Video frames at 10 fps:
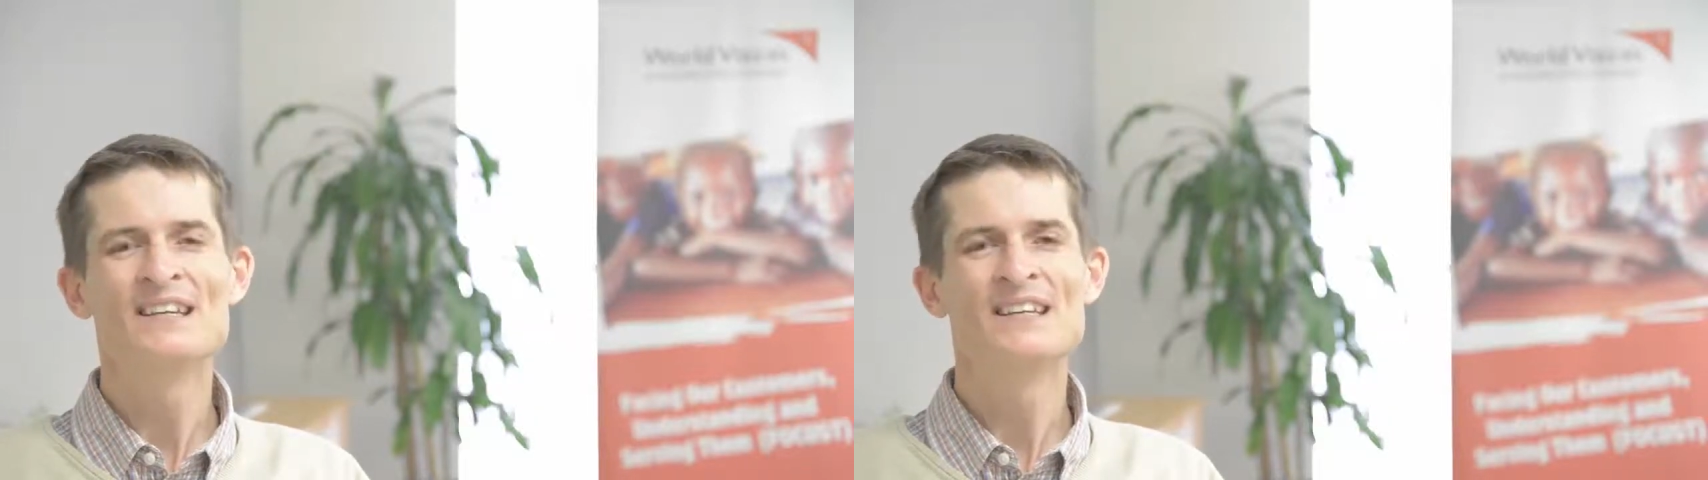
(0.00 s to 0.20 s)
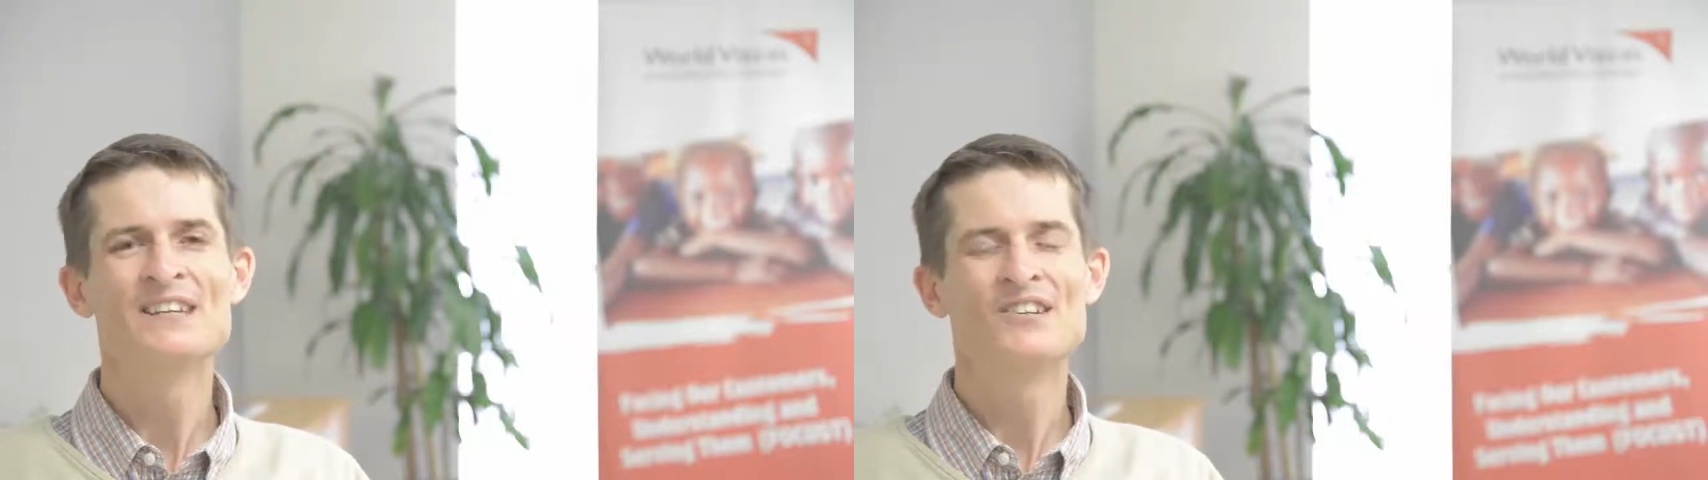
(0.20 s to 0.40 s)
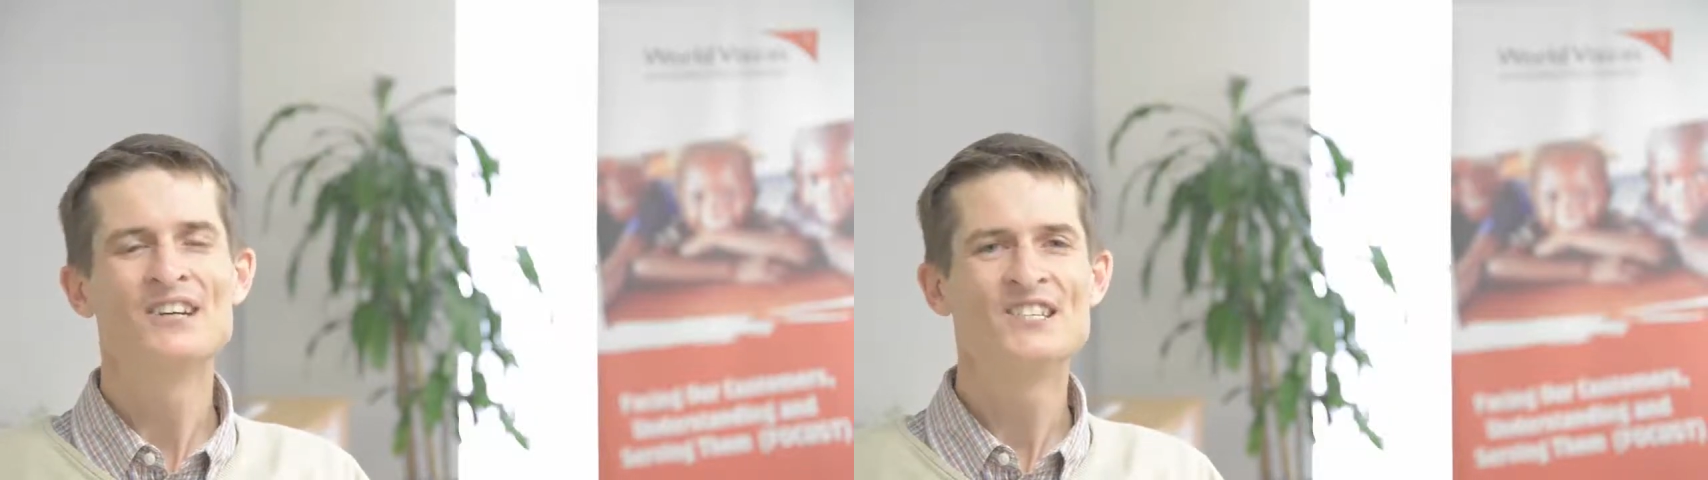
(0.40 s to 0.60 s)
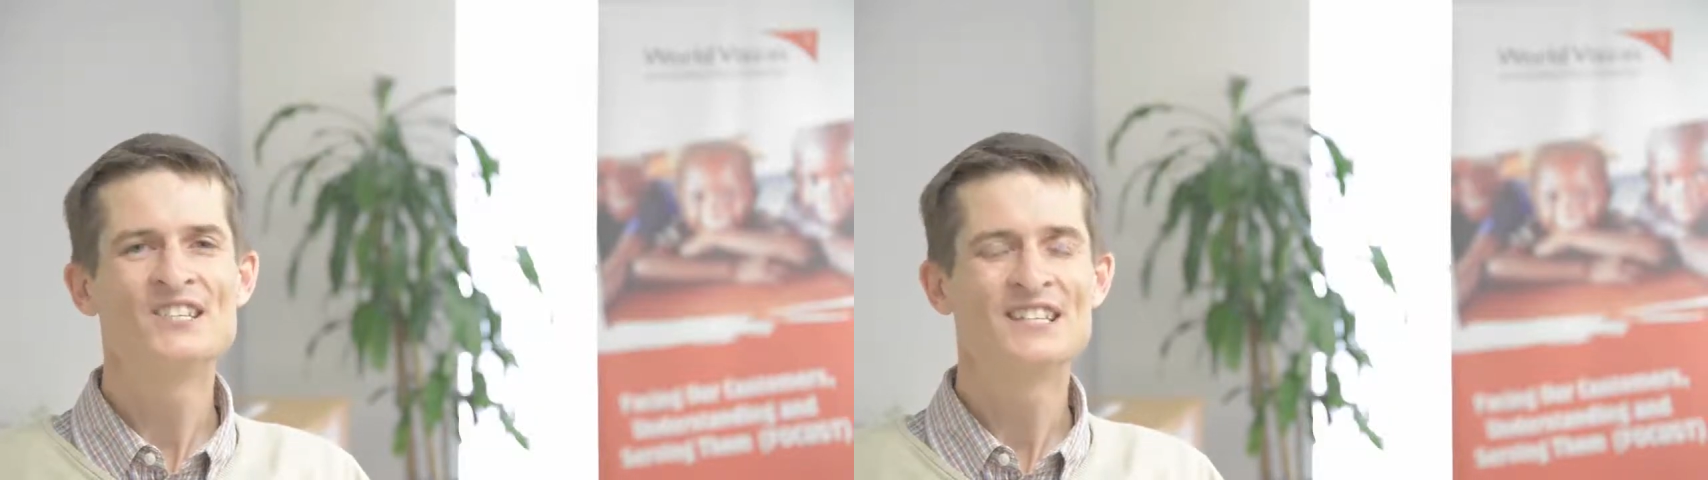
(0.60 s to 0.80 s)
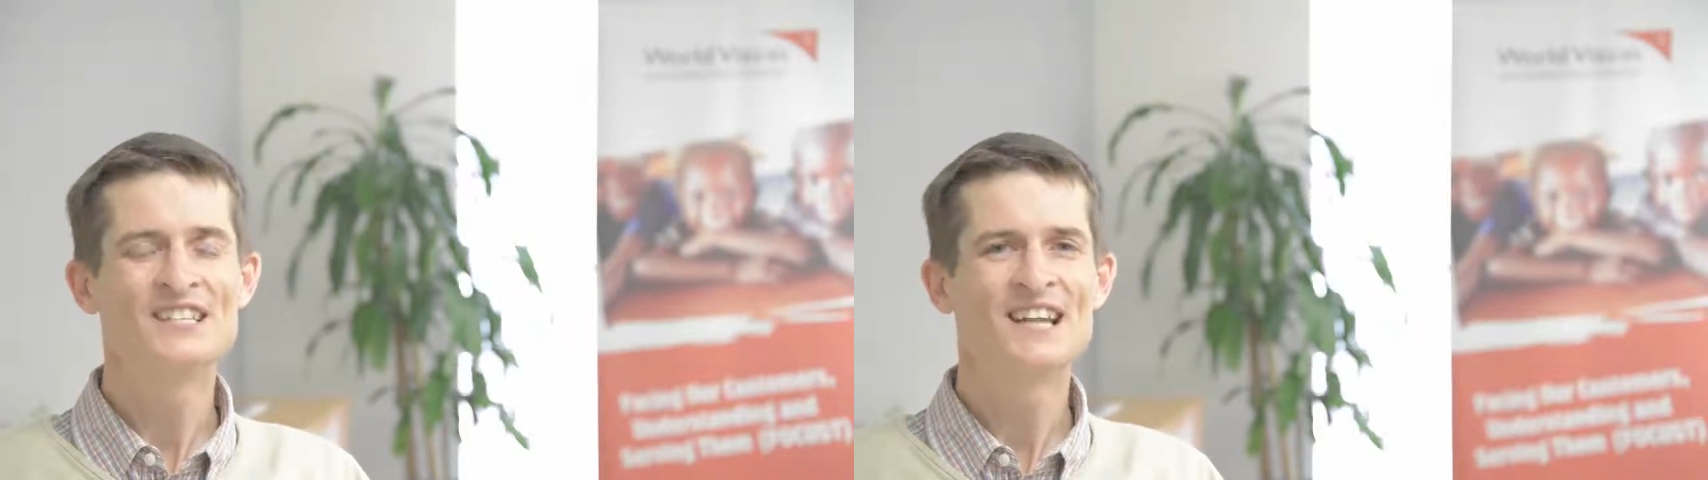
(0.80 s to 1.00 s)

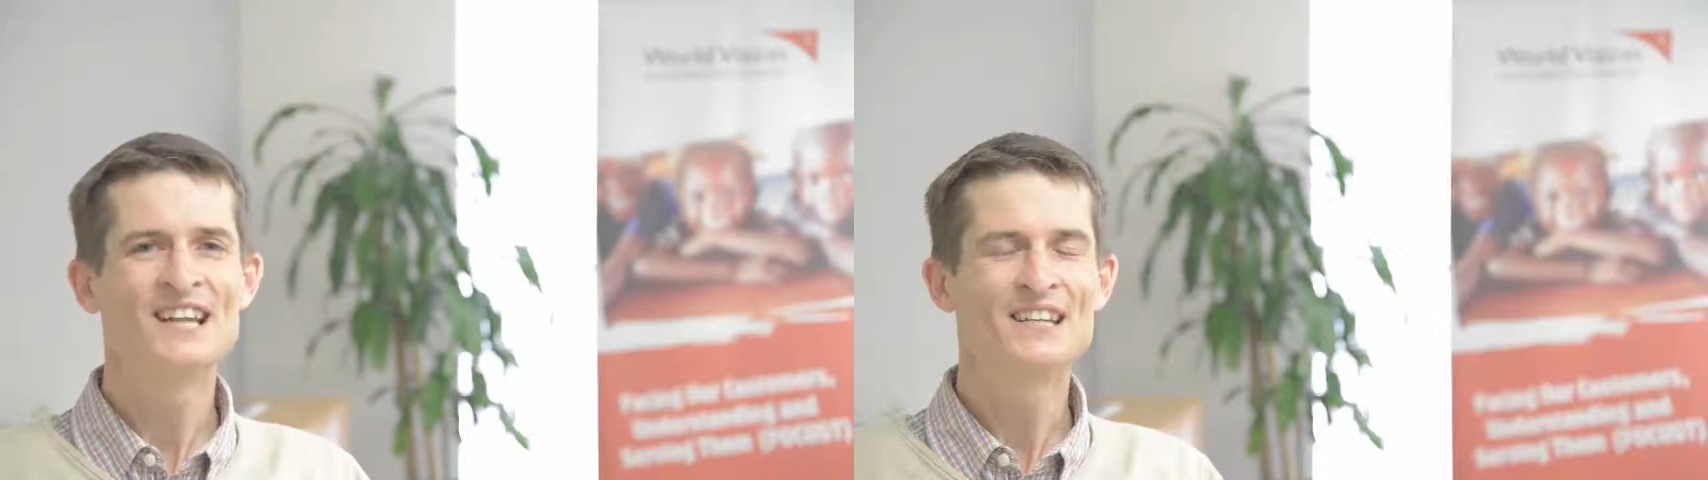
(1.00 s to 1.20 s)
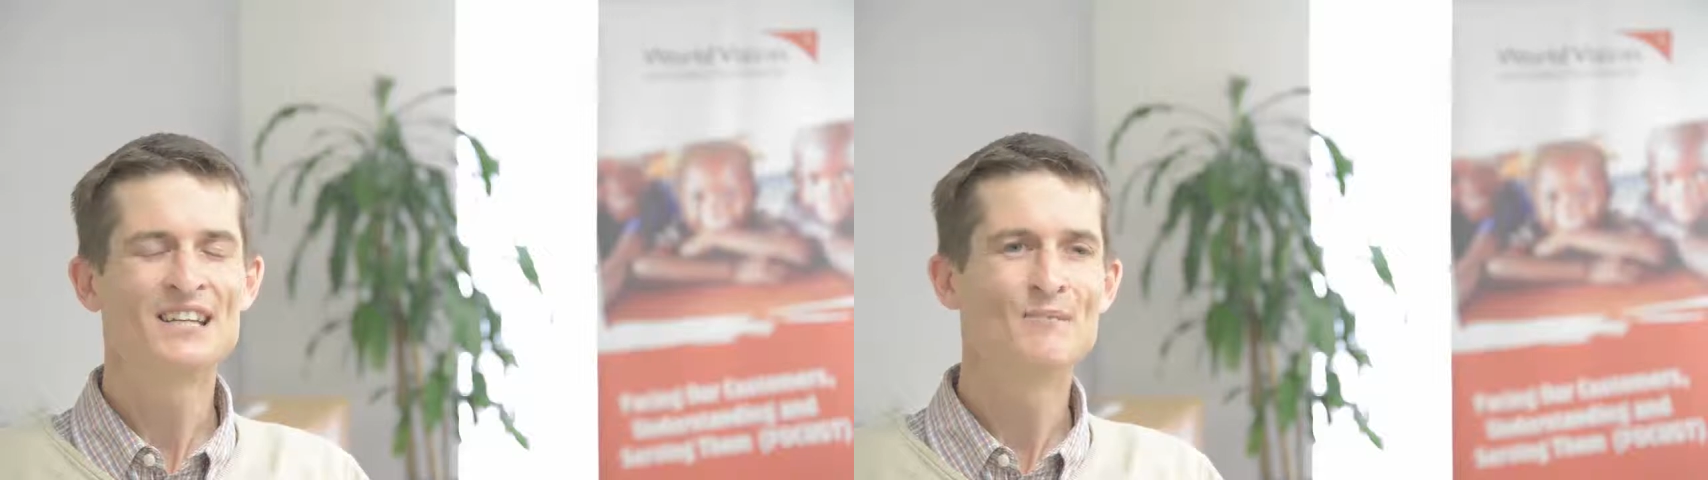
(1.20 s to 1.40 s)
Interagency Standing